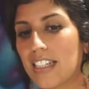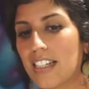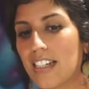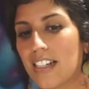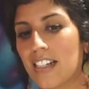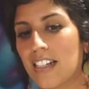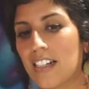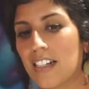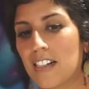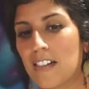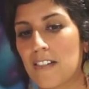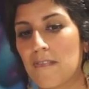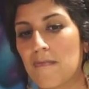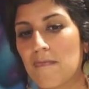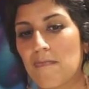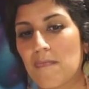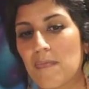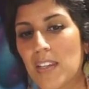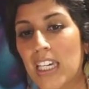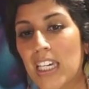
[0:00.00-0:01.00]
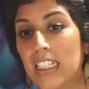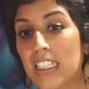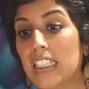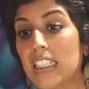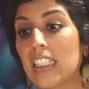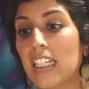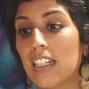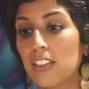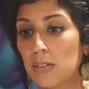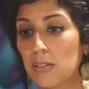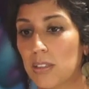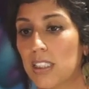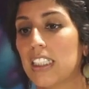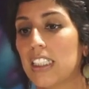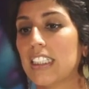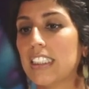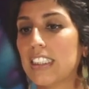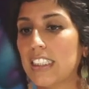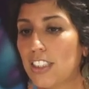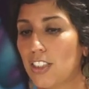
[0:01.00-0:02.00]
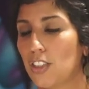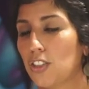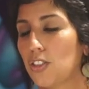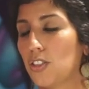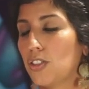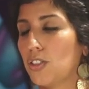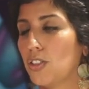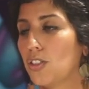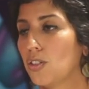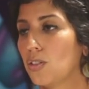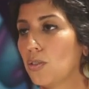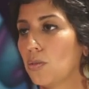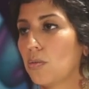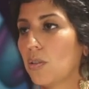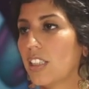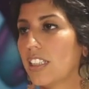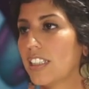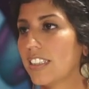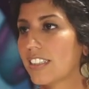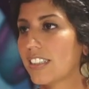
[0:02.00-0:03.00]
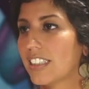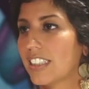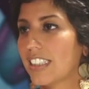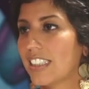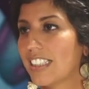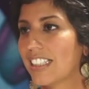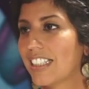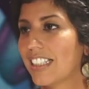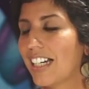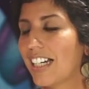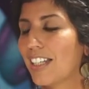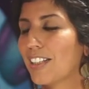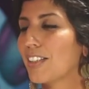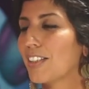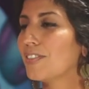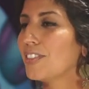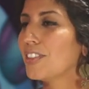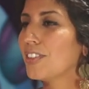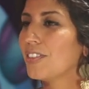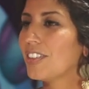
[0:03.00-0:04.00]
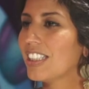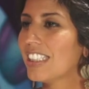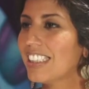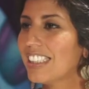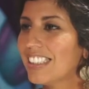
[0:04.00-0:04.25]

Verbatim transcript: And it allows me to continue to do what I love doing.